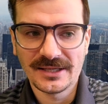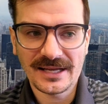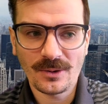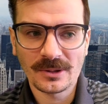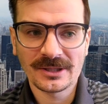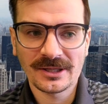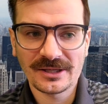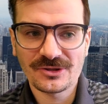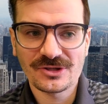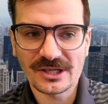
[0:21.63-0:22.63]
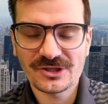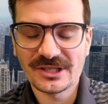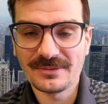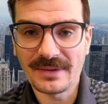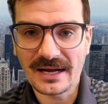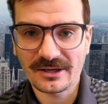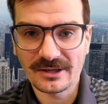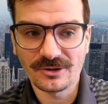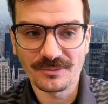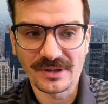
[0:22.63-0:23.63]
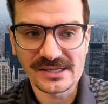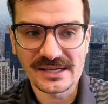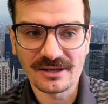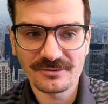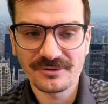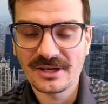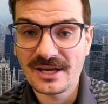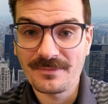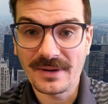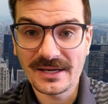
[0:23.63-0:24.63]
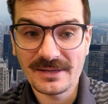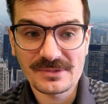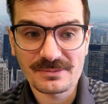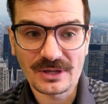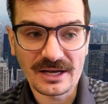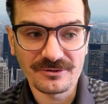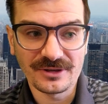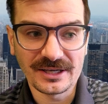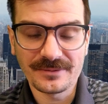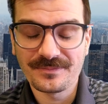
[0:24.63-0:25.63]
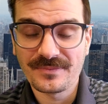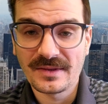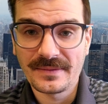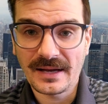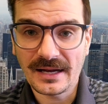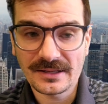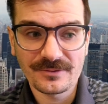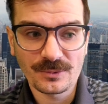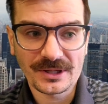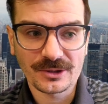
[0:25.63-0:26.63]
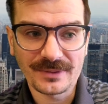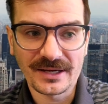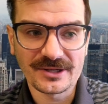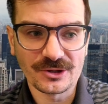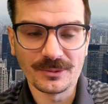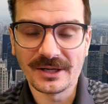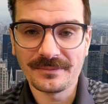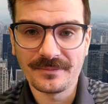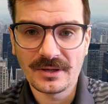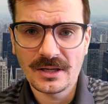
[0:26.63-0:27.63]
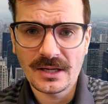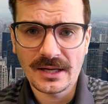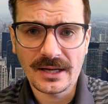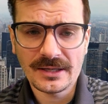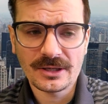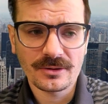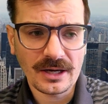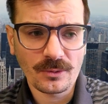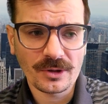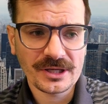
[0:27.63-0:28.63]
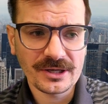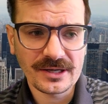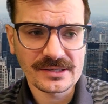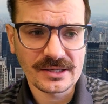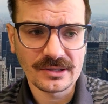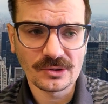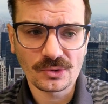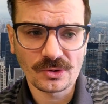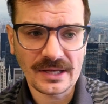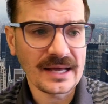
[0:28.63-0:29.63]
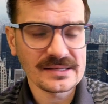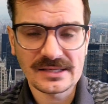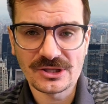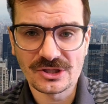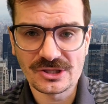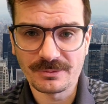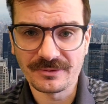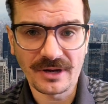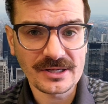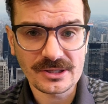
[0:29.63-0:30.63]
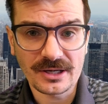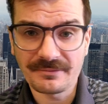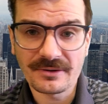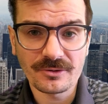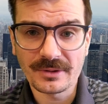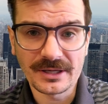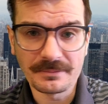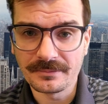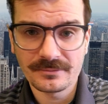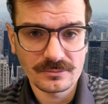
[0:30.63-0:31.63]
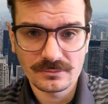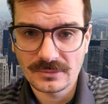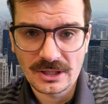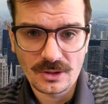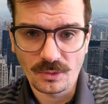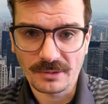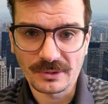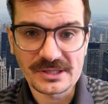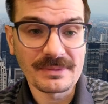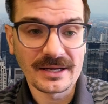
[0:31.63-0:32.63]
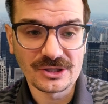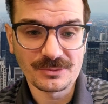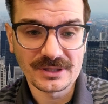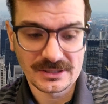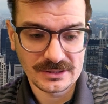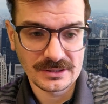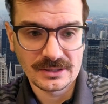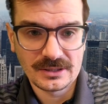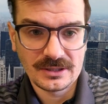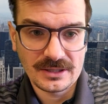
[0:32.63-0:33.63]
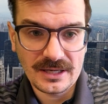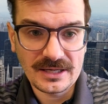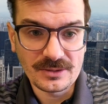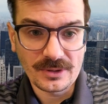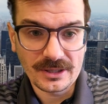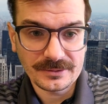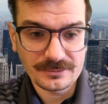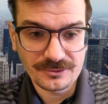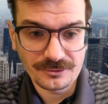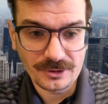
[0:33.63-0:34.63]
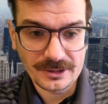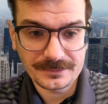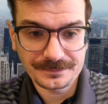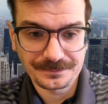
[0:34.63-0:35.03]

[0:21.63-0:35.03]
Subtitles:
Now a little introduction and background on myself. My name is Brad Fair. I live in Winkler, Manitoba, and I work here as a local gas station supervisor. I've never been in workplace management anywhere before.